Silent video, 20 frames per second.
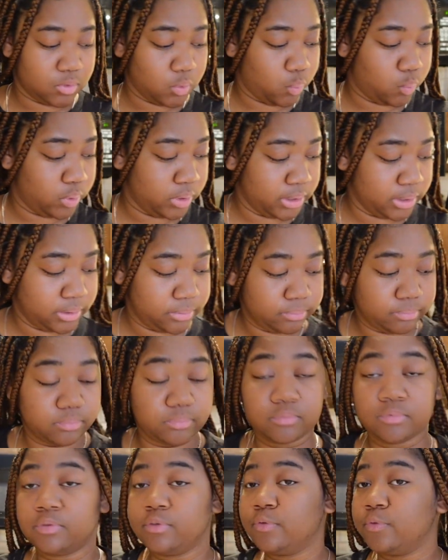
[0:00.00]
what,
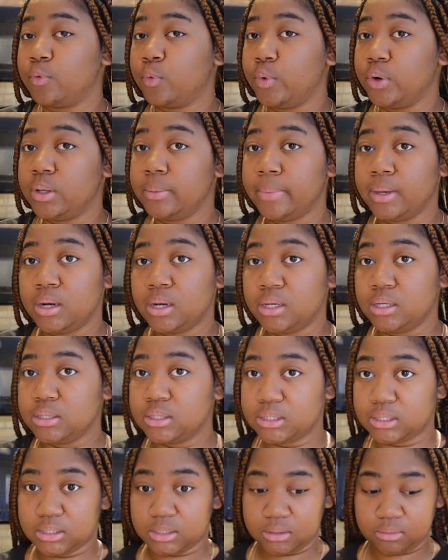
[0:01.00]
40
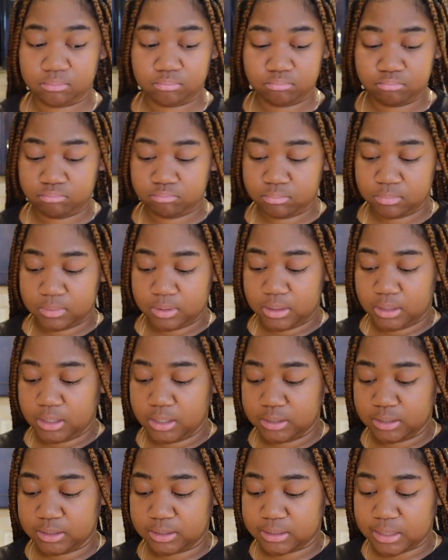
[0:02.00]
minutes,
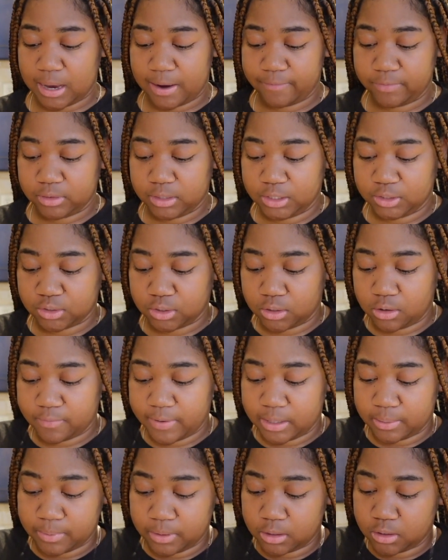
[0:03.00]
because everything's gonna
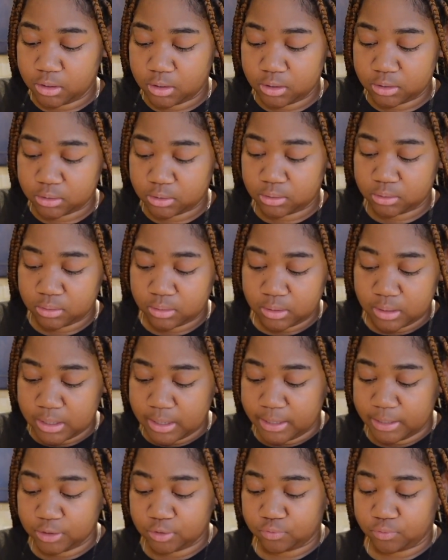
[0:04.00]
already be cooked.
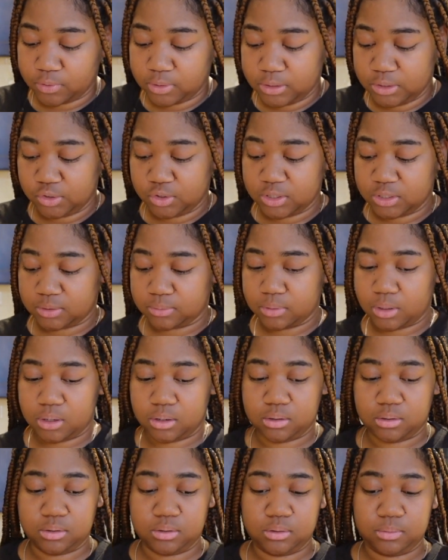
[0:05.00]
It's really just
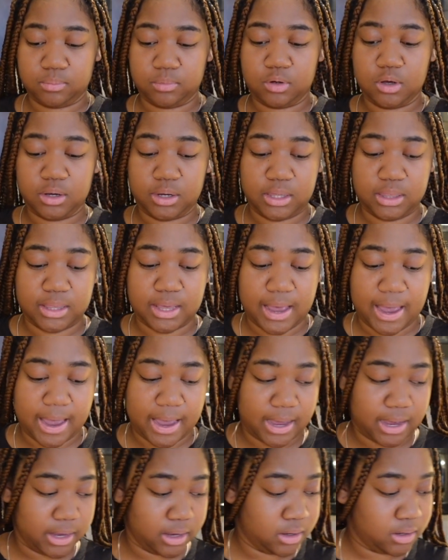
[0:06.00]
cooking the
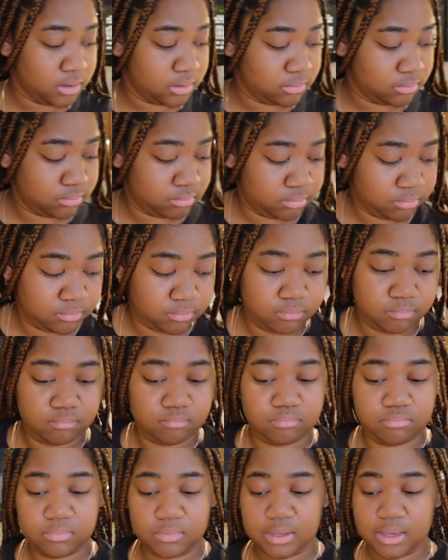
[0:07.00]
egg
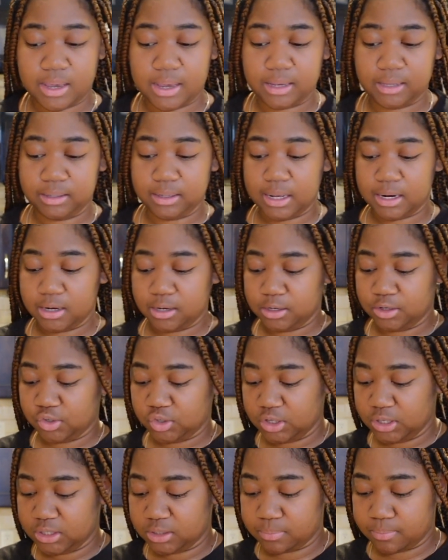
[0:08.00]
and letting the
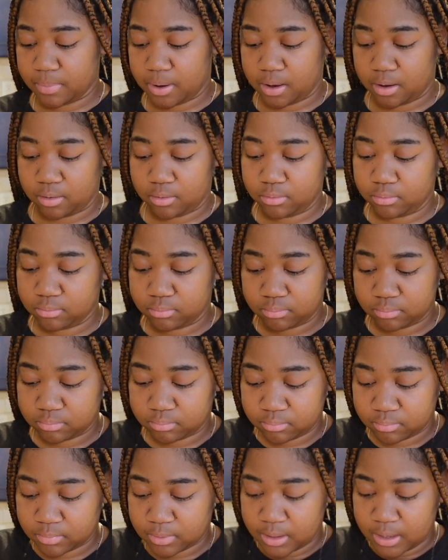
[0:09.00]
cheese melt.
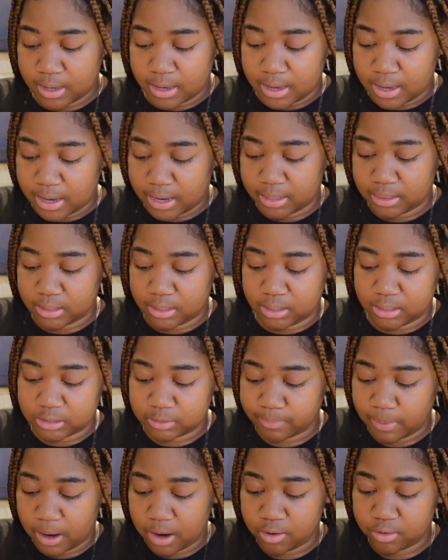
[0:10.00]
And then
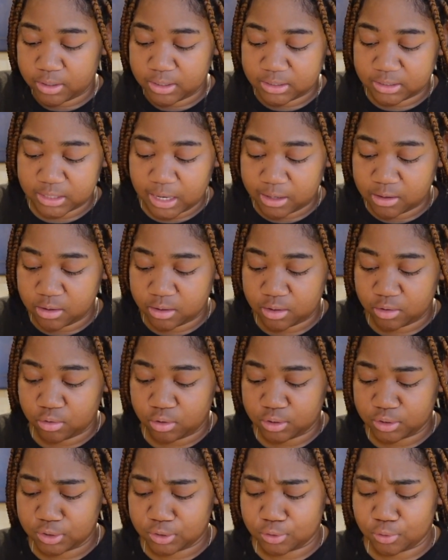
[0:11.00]
asparagus, I cook it
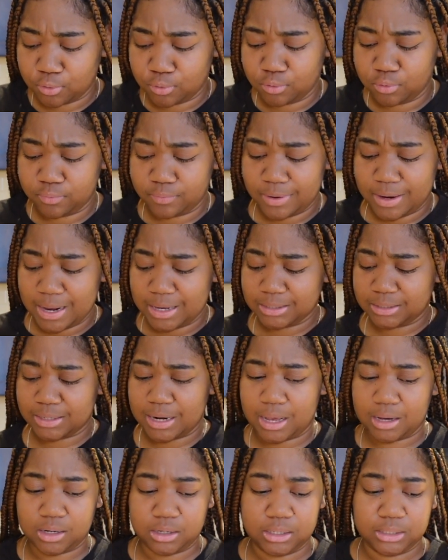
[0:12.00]
on the stove, and that's
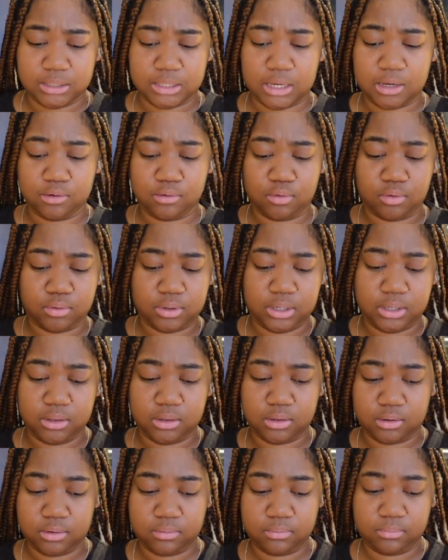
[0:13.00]
not gonna take long
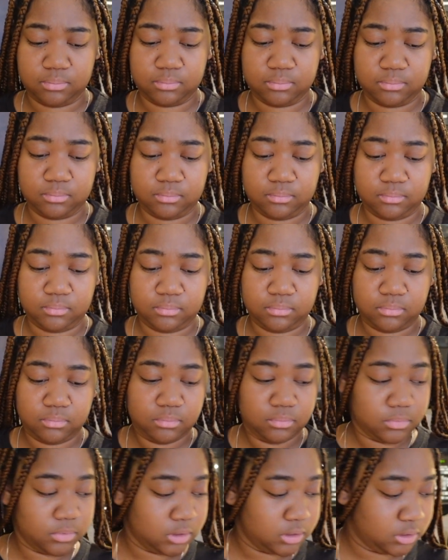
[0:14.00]
either.
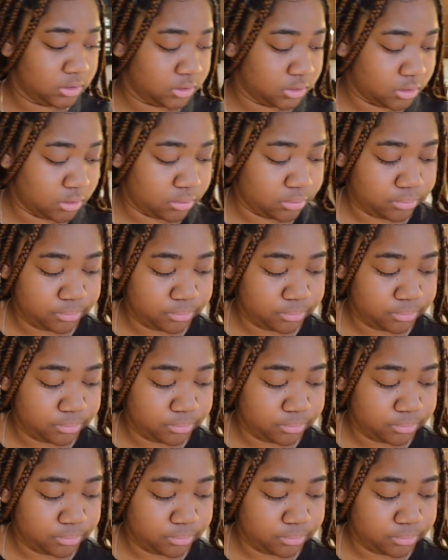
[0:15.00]
So